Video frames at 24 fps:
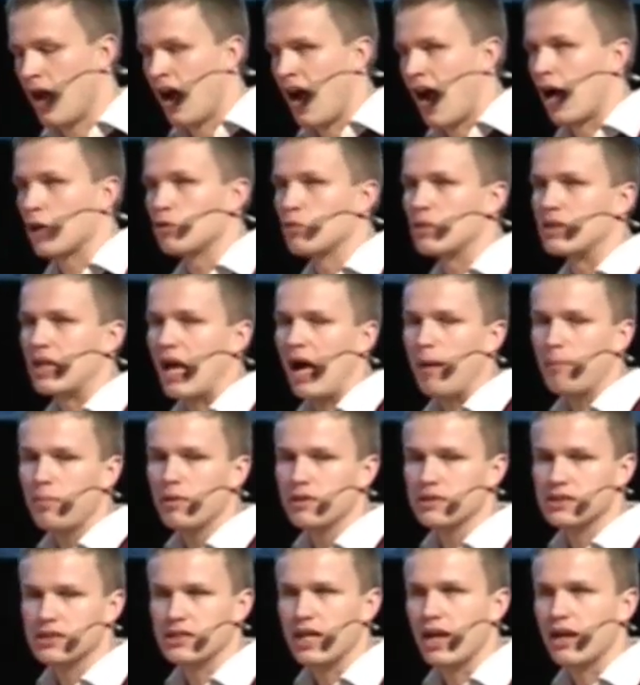And what
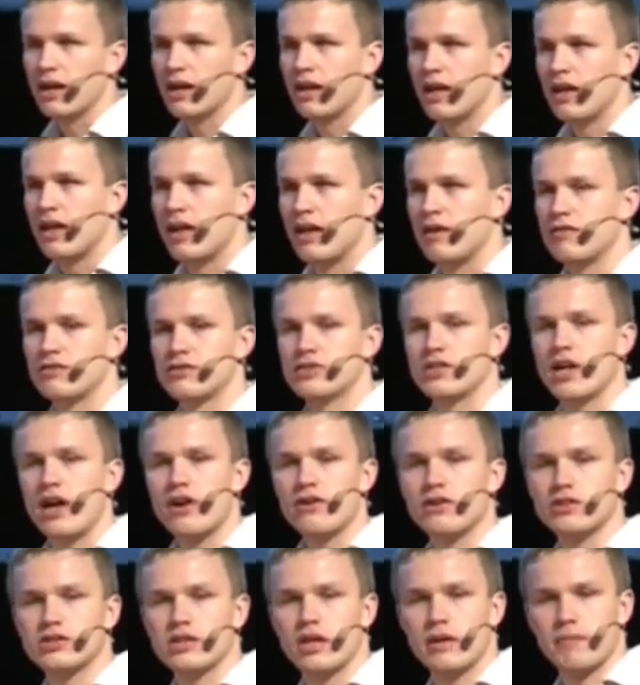happens then, if there
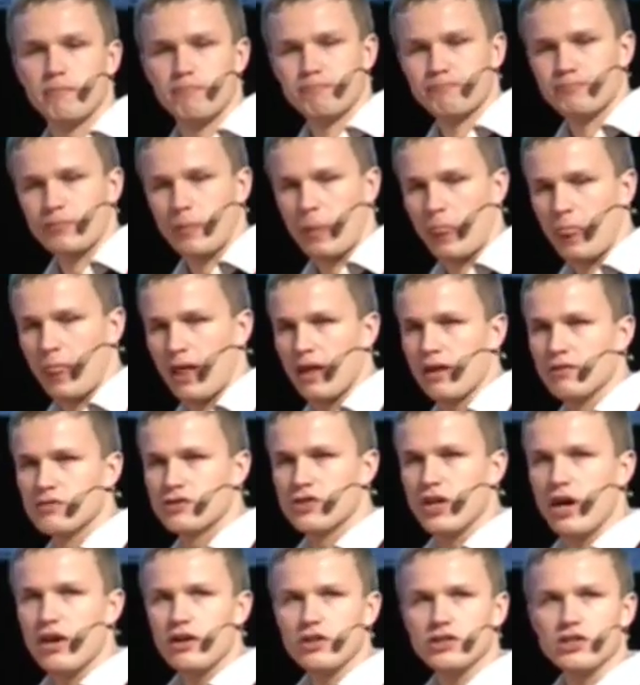
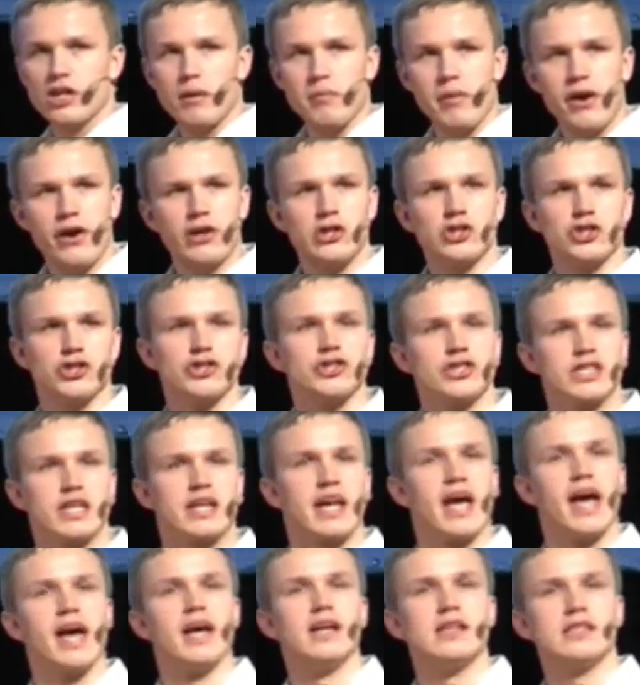is an emergency
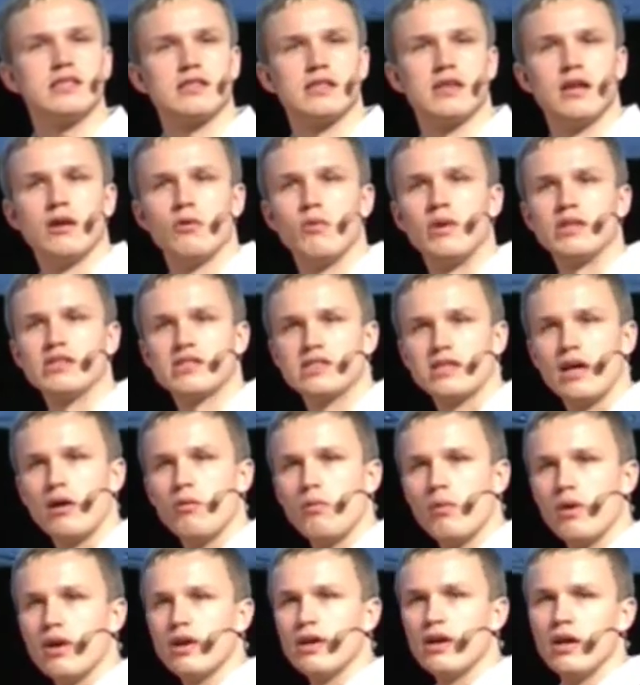case, when
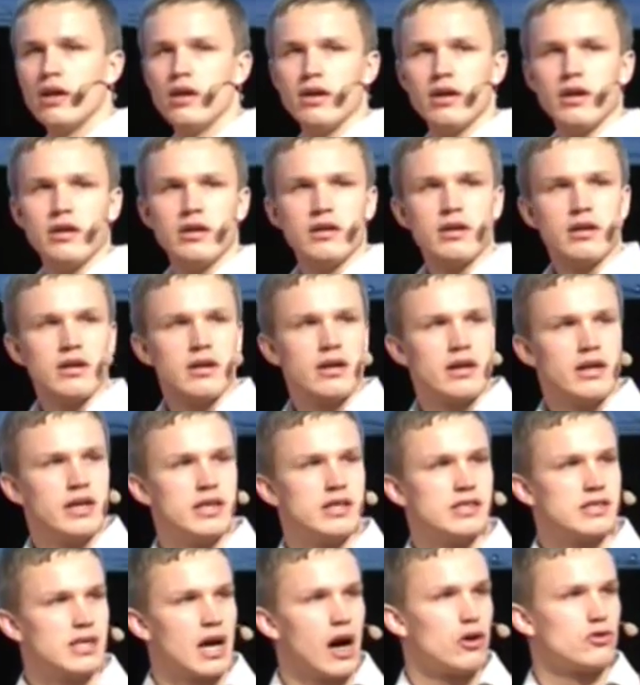someone
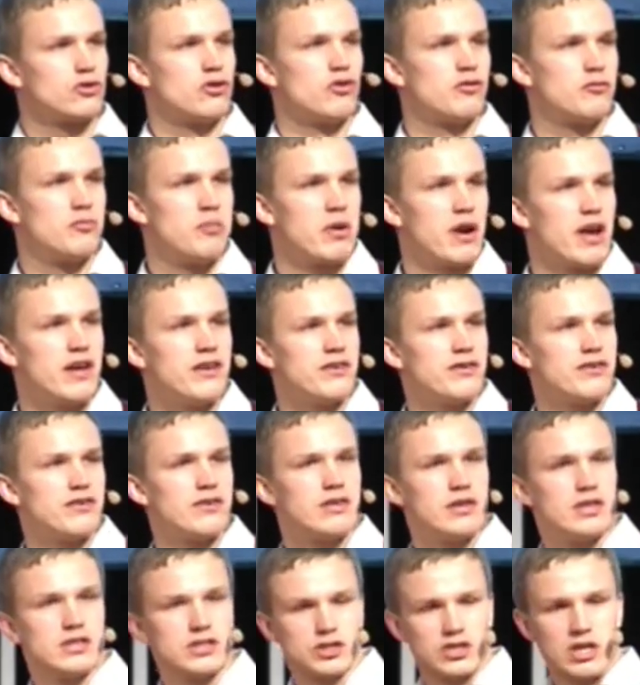is out of breath,
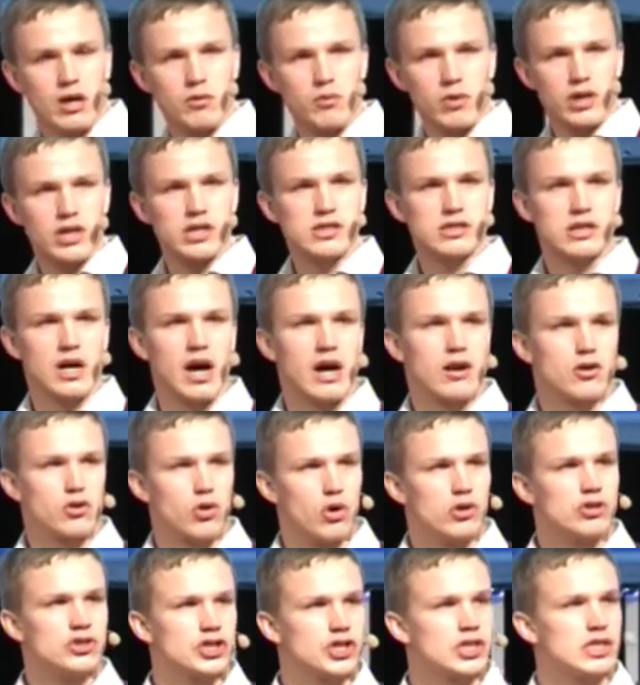if someone is
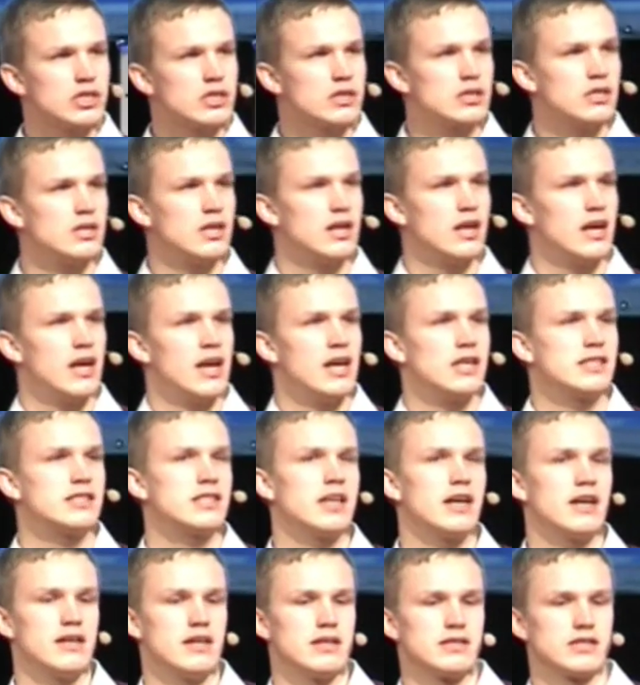unconscious,
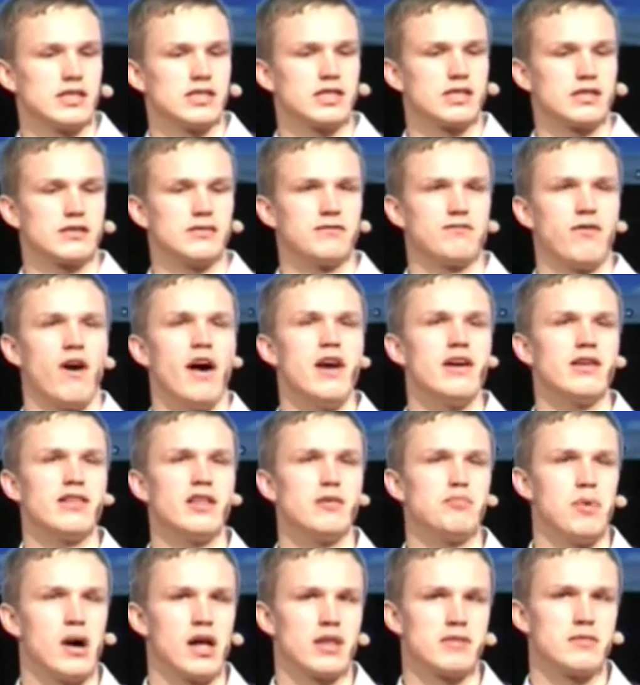this fire
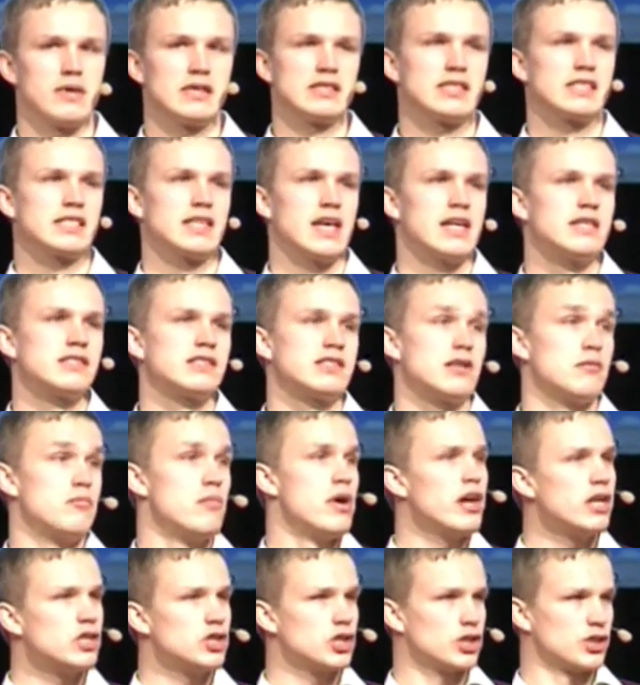department sends
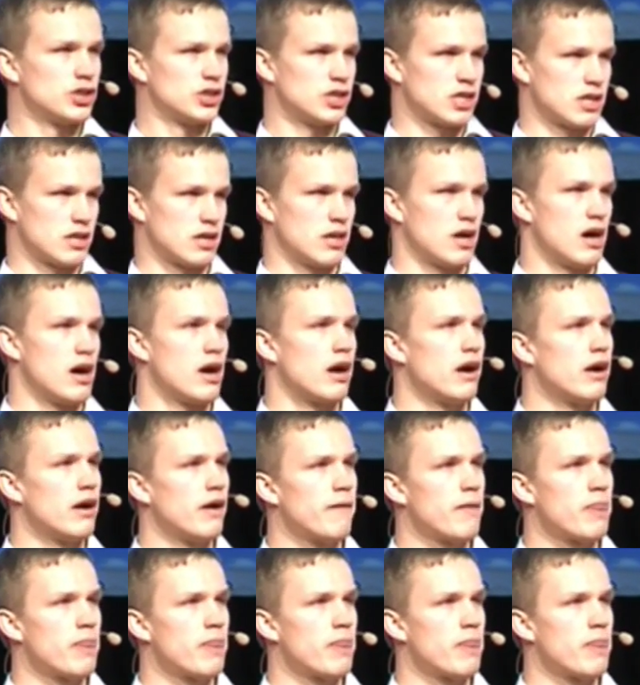emergency car,